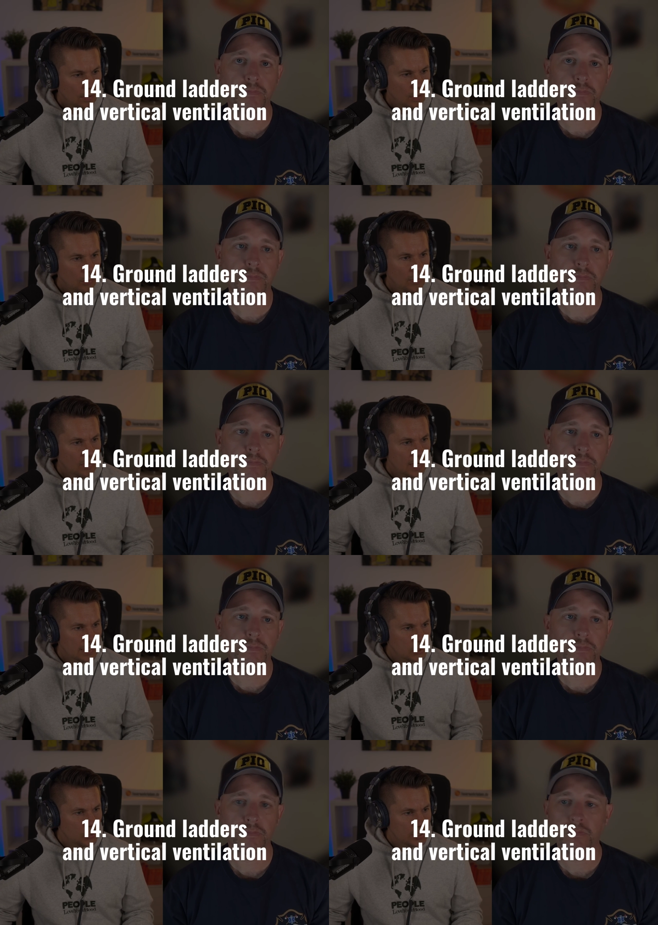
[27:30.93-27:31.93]
Speaker 1: Okay, the
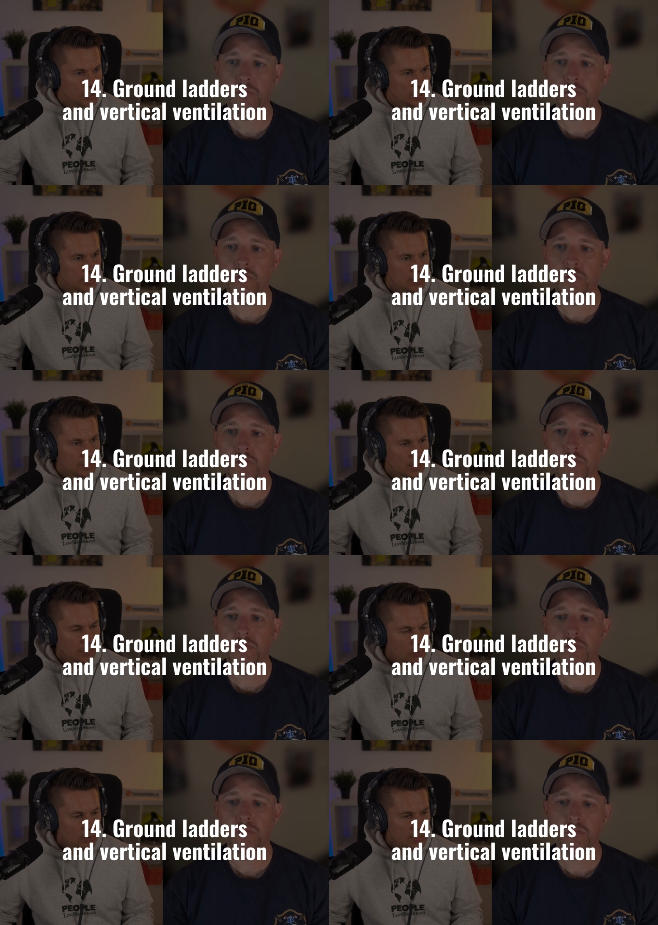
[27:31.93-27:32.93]
next question is and
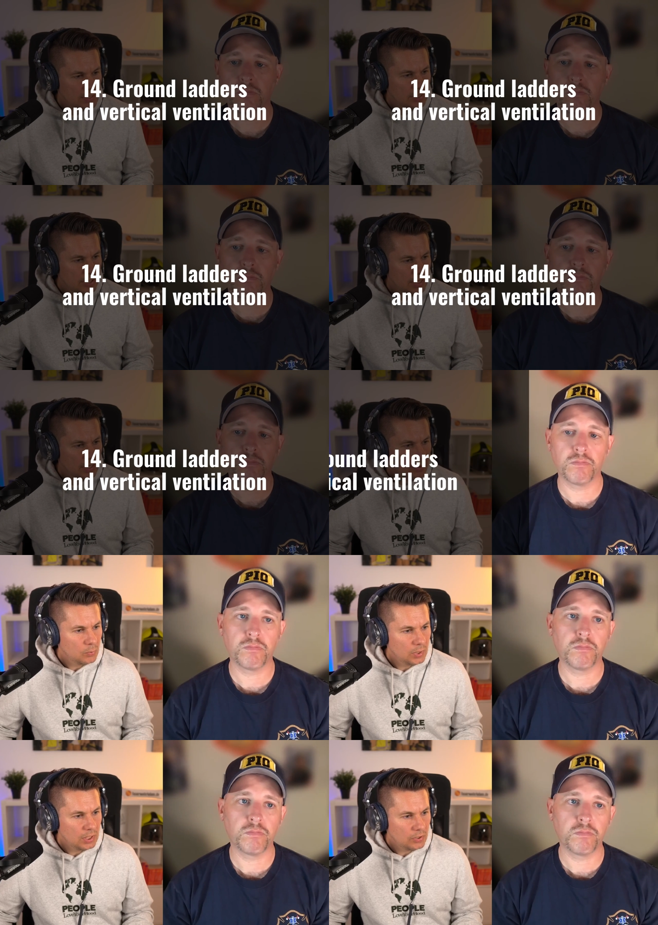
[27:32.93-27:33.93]
you can see it here in the
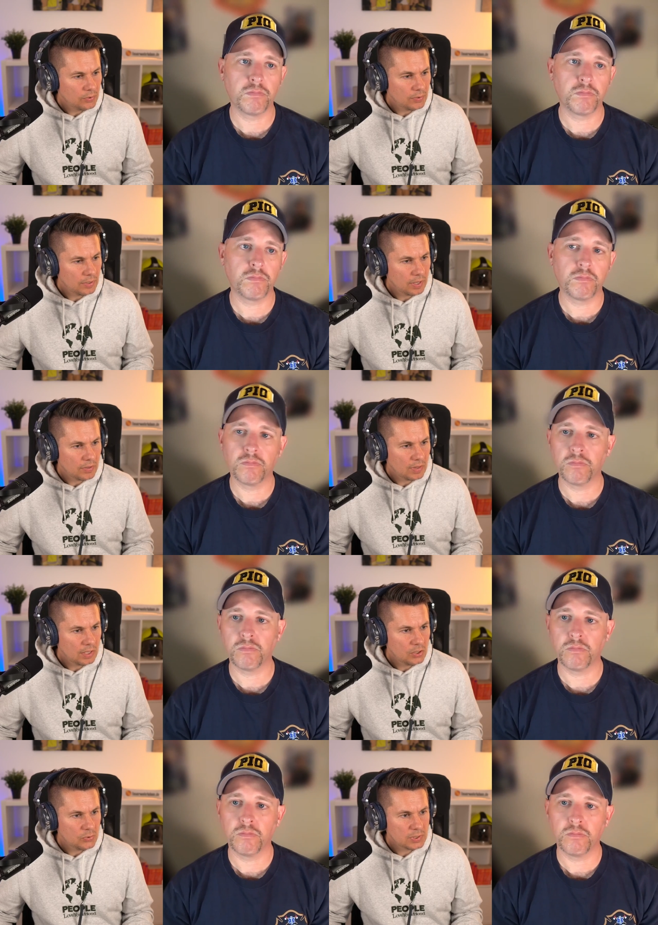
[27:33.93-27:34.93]
video. Uh,
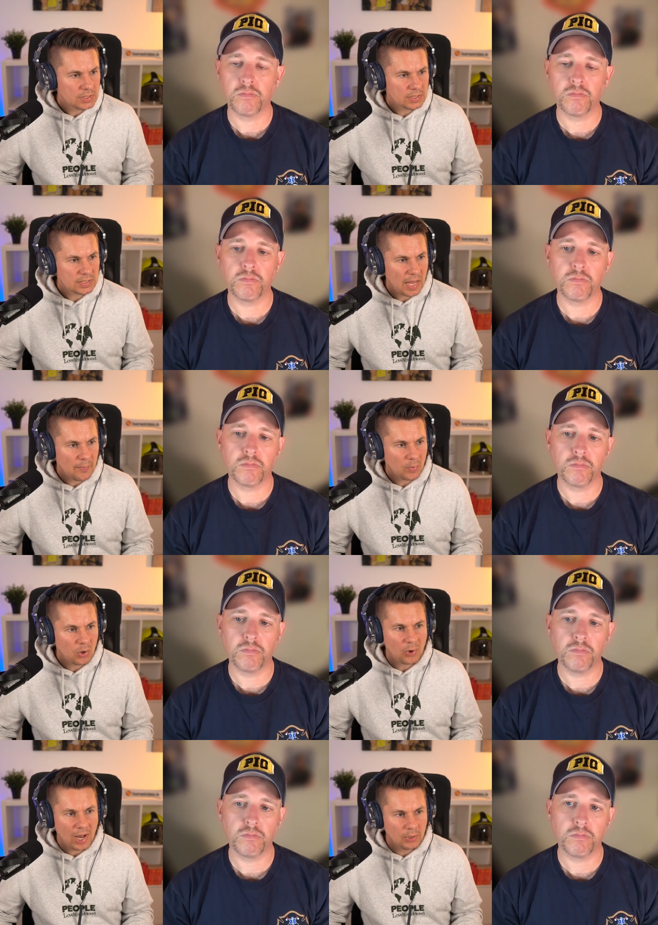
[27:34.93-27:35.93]
they use some
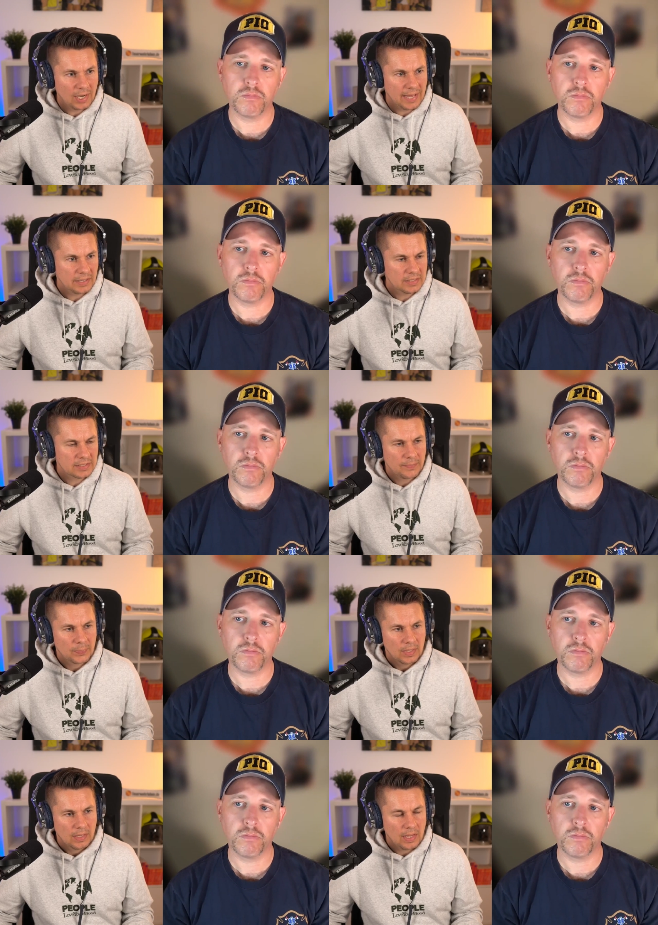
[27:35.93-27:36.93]
ground ladders.
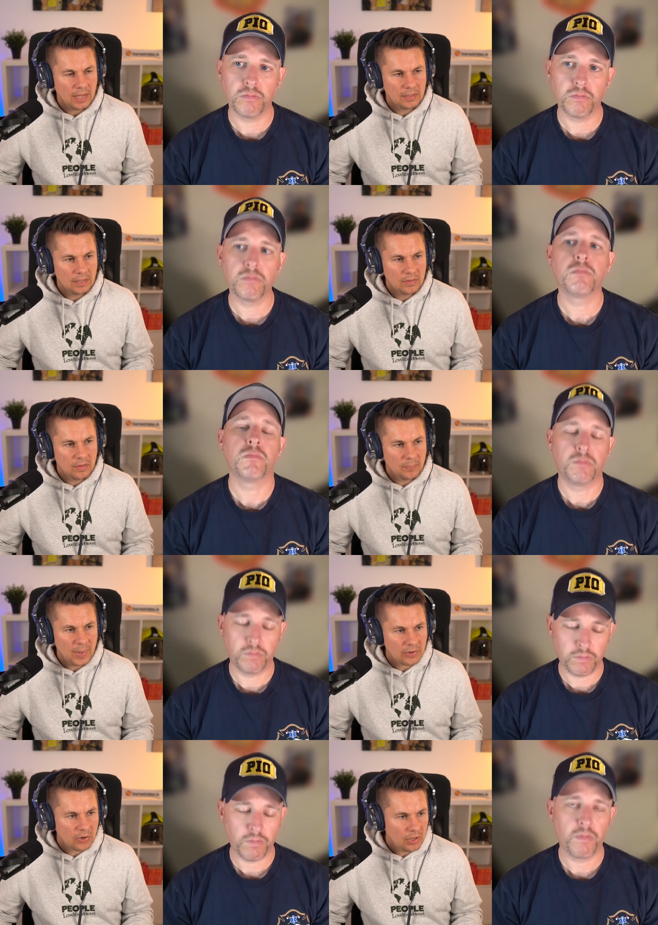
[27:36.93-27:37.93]
And in the
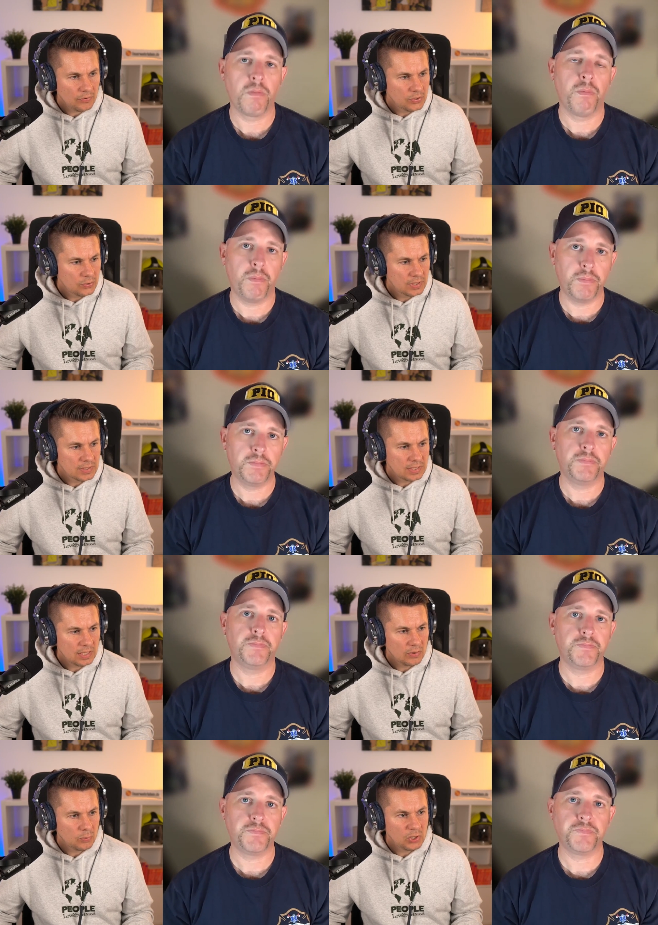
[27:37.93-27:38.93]
background, you can see
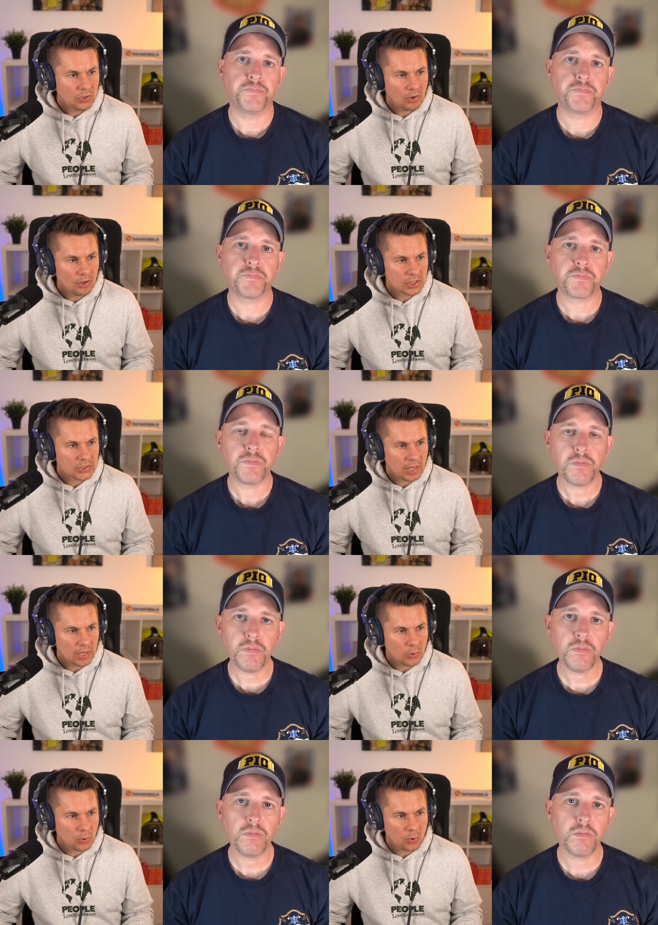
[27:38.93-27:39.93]
in the video also a,
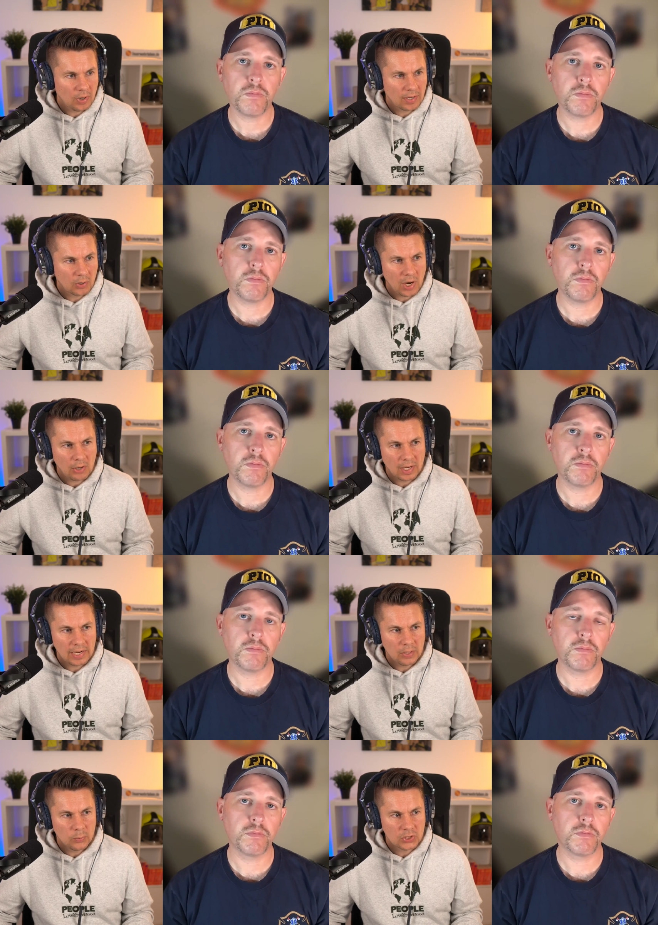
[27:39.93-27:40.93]
a ground
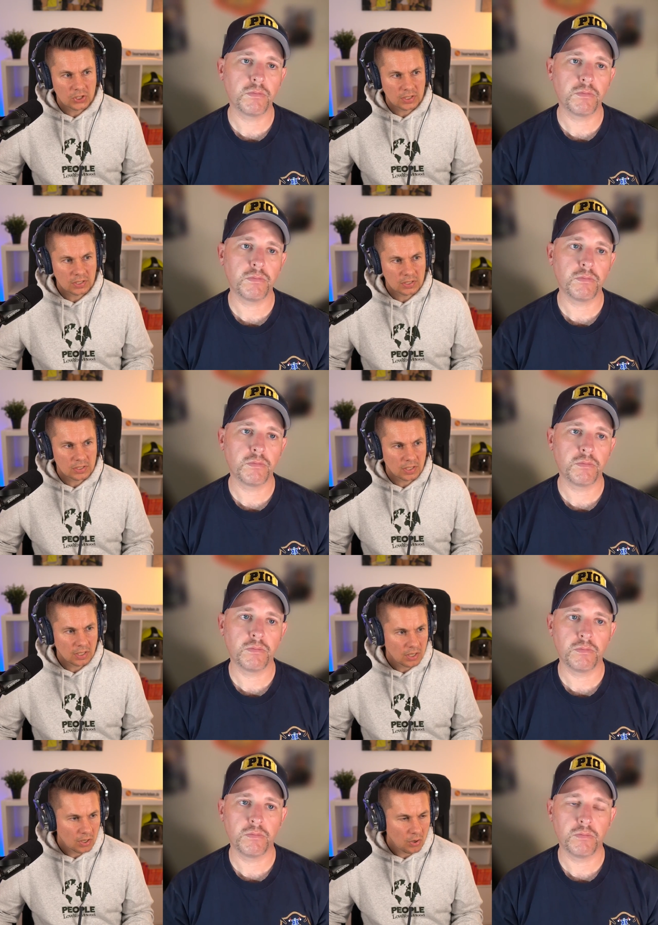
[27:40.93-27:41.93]
ladder which is
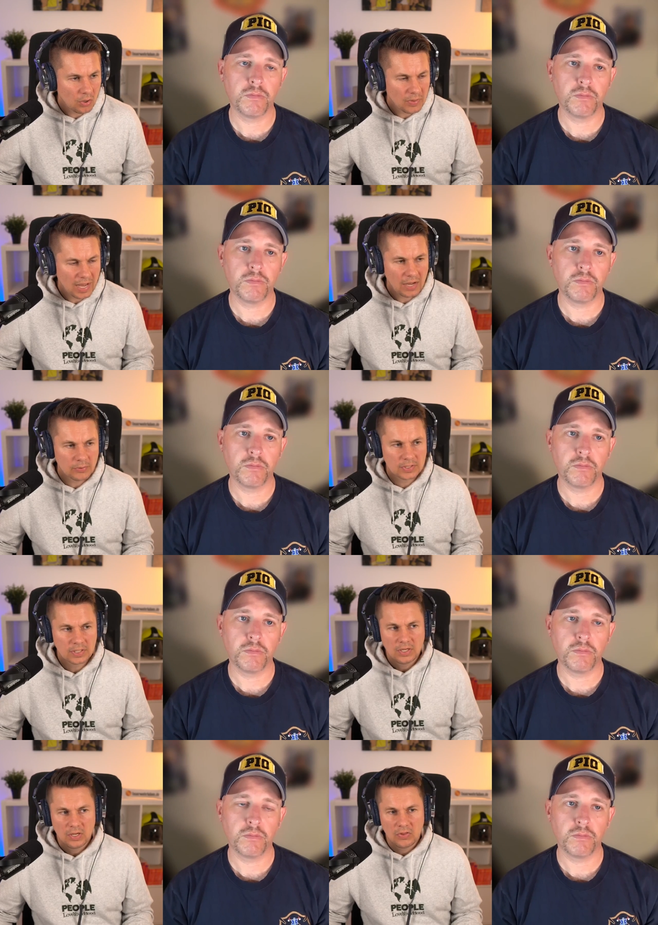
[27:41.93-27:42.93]
uh, on the house.
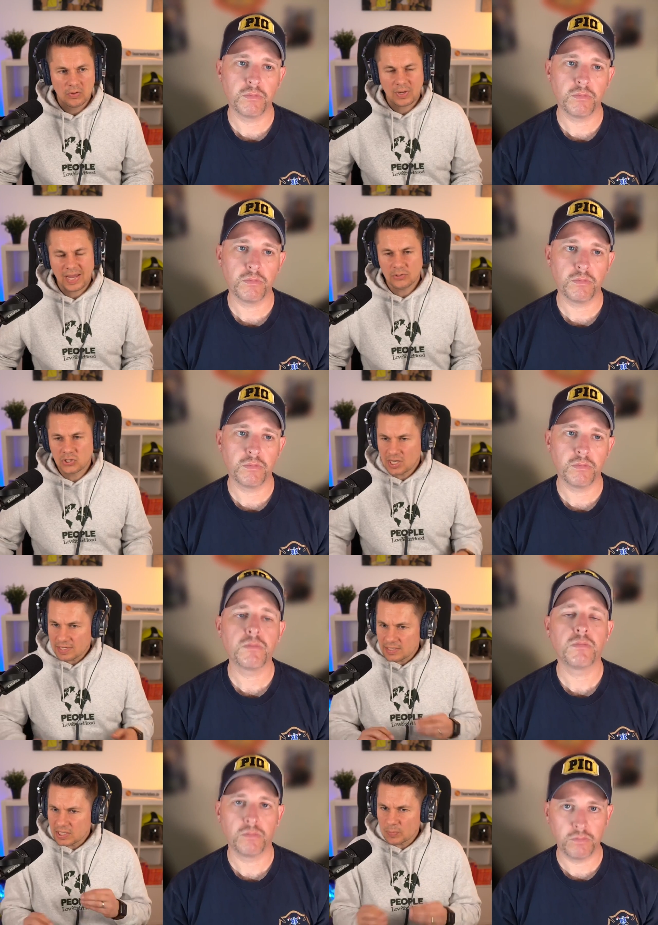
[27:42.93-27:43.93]
So can you
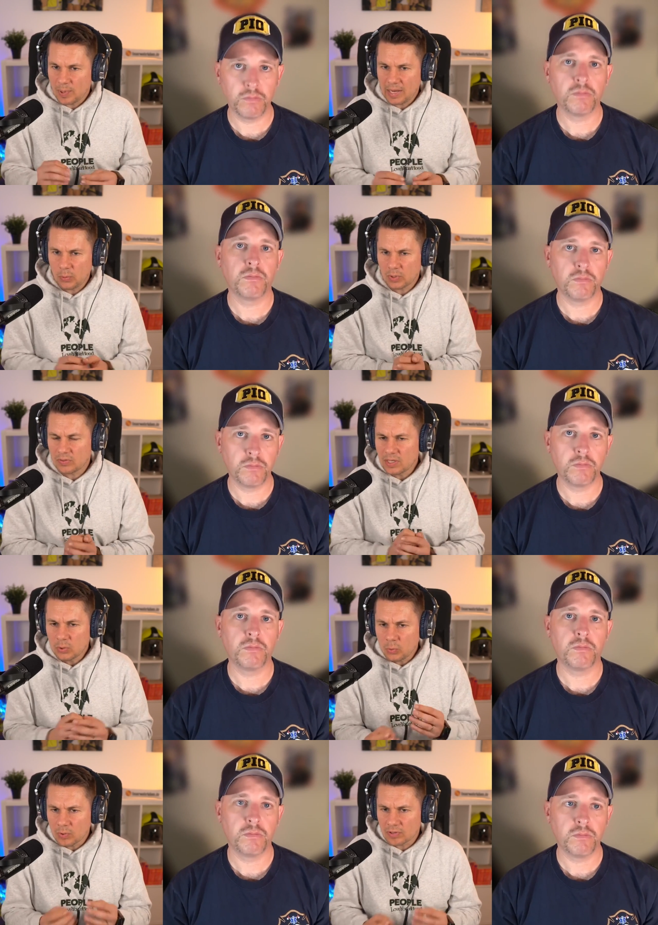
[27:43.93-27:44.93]
just explain what they
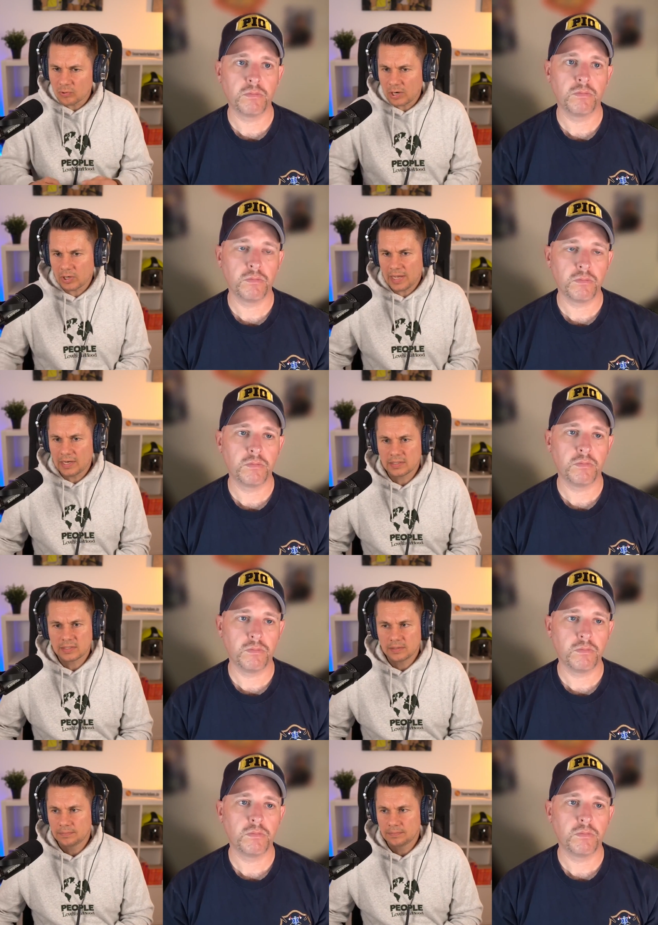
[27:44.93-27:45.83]
do with ground ladders?